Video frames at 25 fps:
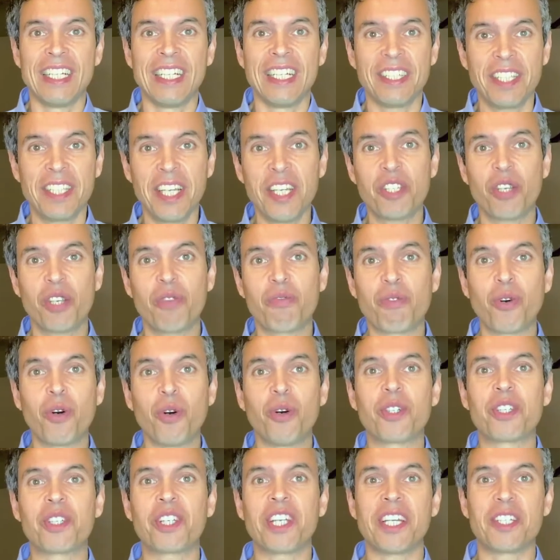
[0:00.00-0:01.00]
This, of
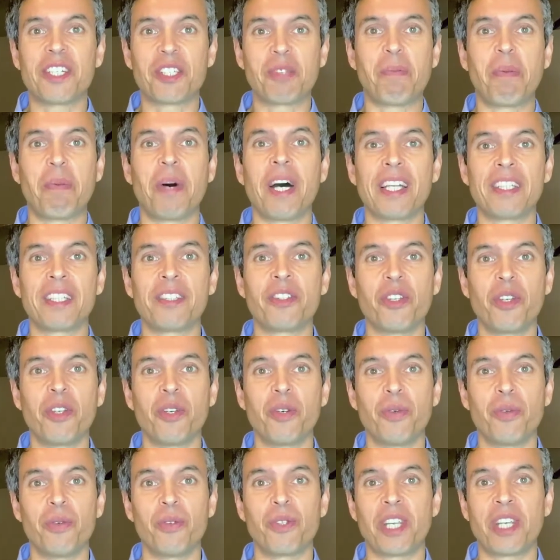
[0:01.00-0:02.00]
course, it's bad
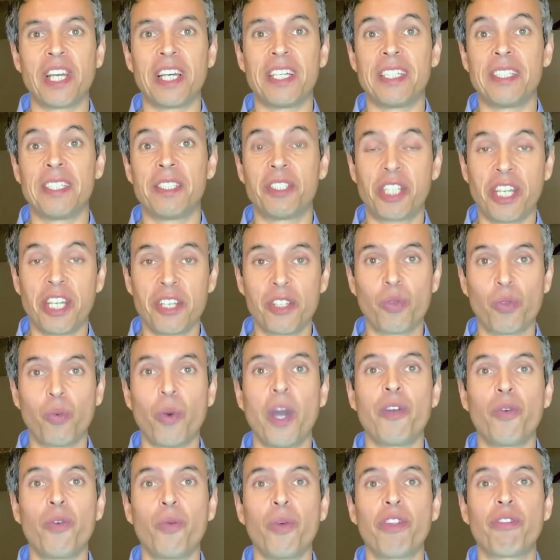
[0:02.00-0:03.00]
news. Just
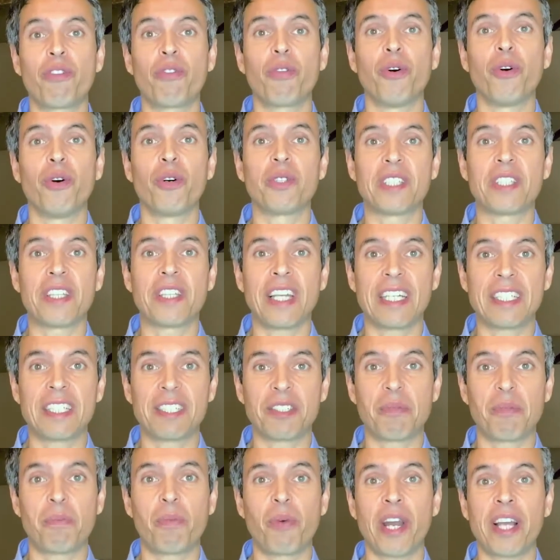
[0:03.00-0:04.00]
when we thought
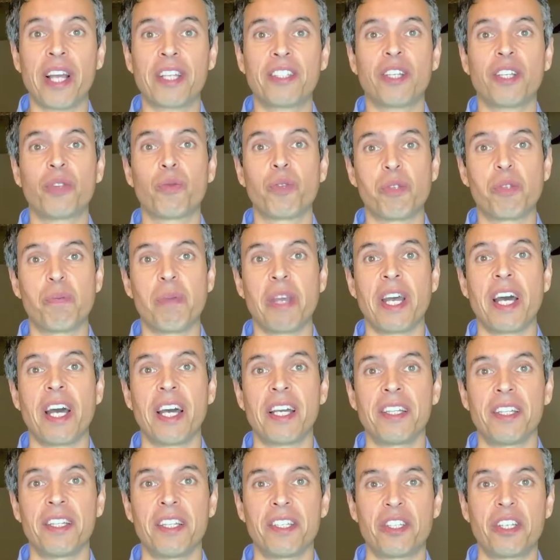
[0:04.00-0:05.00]
that Brexit was
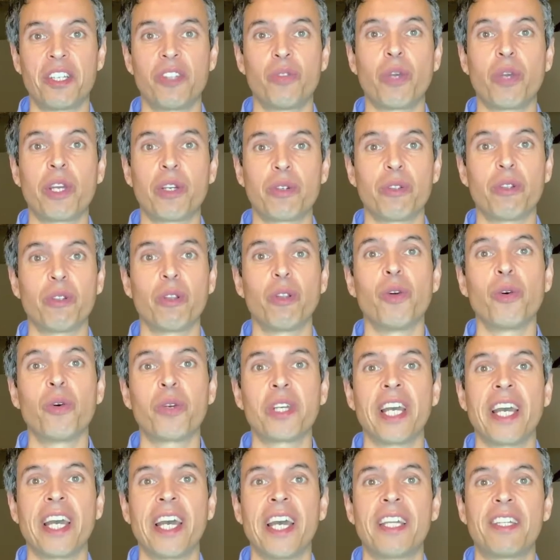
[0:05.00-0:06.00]
behind us and we could
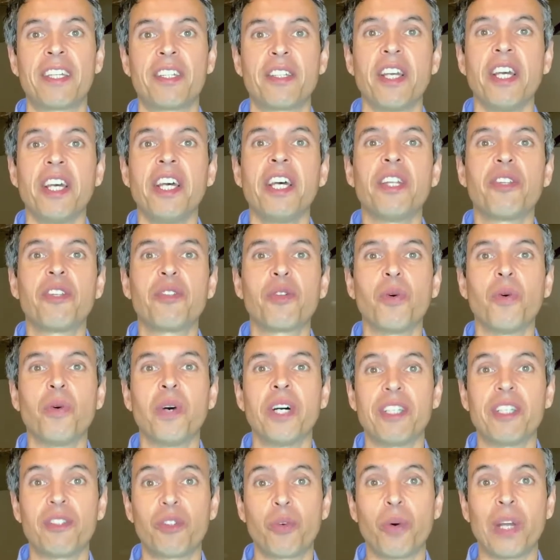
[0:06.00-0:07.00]
look ahead to
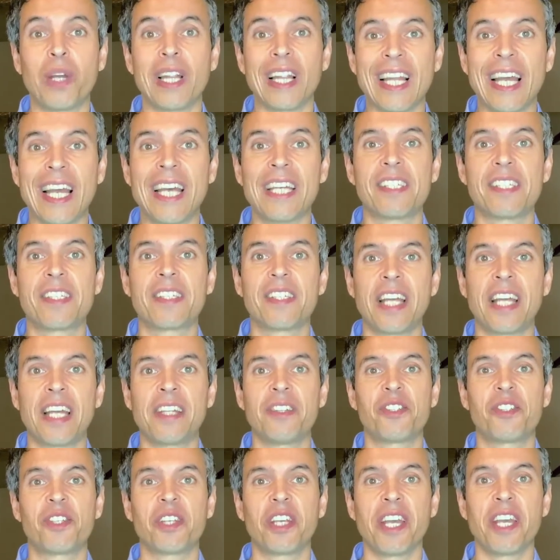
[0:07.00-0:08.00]
a less
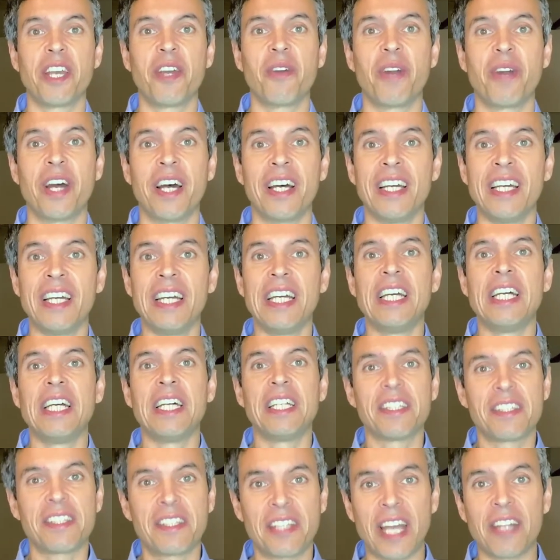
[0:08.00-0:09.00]
tense era,
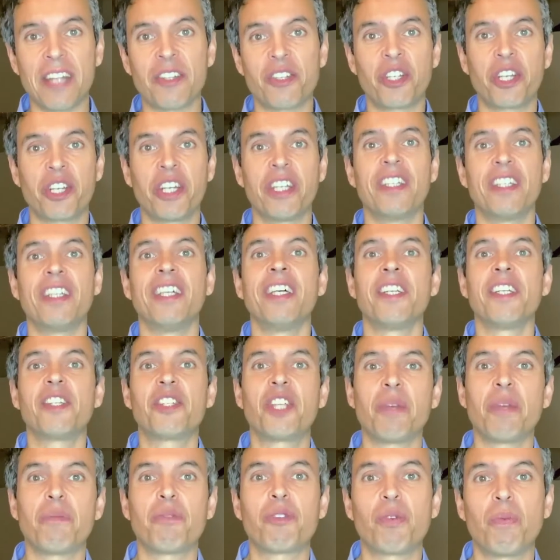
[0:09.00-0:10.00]
tension
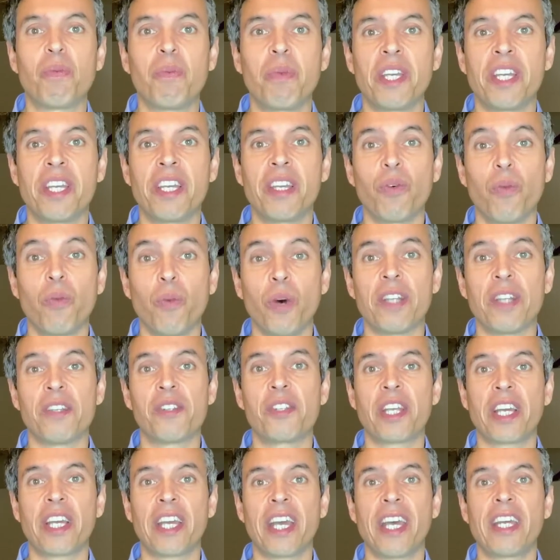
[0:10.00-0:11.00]
seems to be
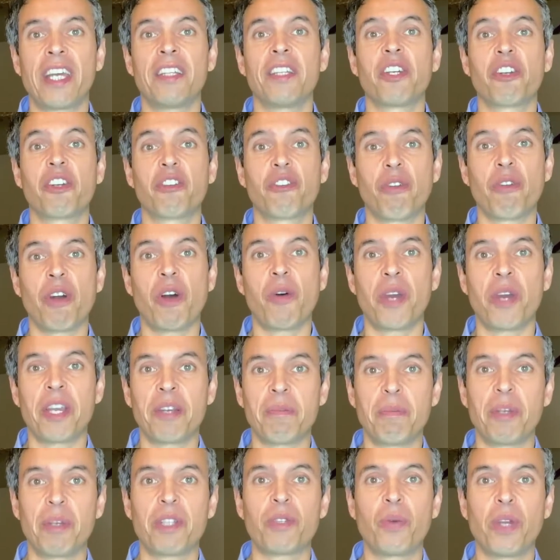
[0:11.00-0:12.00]
once again
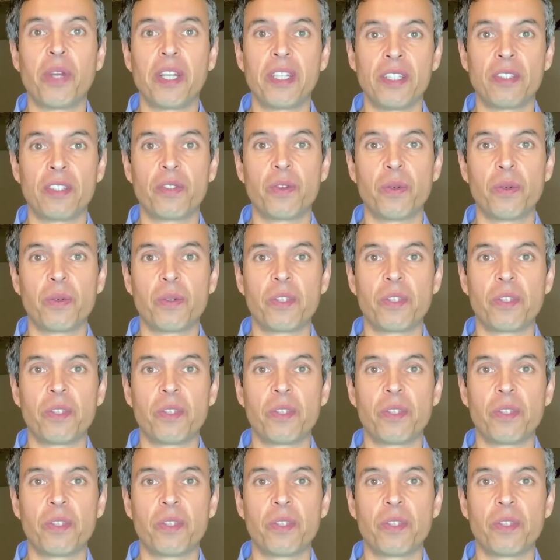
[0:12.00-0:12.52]
growing between the two